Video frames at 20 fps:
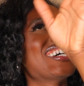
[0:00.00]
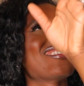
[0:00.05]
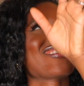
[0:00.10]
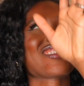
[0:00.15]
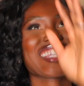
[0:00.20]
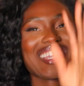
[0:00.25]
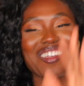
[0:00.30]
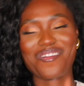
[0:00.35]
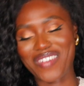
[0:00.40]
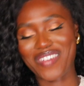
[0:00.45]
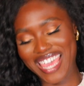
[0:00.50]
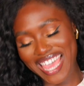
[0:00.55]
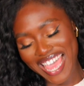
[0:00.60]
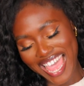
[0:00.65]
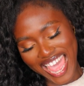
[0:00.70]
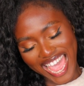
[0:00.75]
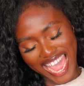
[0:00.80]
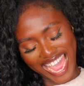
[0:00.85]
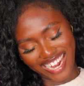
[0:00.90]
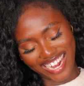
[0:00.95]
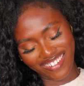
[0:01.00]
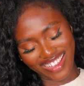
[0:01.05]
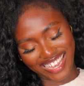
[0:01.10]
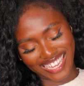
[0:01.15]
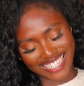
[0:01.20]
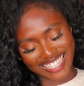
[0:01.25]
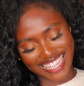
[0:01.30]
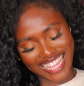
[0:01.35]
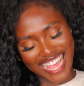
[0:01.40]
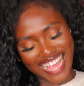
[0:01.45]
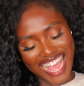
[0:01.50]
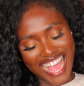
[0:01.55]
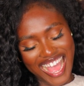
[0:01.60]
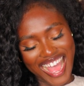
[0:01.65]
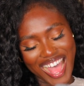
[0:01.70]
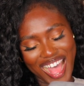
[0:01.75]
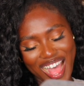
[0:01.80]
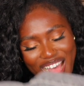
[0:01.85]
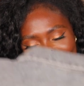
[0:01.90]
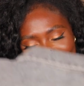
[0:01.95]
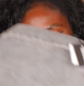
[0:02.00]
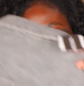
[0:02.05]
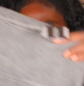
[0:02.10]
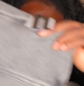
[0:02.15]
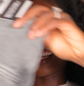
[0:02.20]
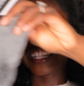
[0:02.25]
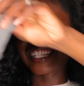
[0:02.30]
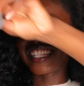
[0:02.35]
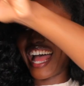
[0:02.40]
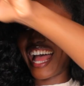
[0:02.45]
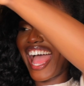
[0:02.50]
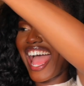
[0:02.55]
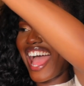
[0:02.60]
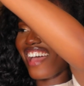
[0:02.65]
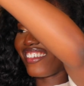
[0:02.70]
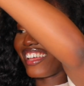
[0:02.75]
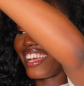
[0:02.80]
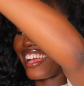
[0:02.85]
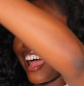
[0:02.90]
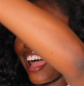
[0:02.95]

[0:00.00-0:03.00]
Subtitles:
sick of me. Anyways, so I haven't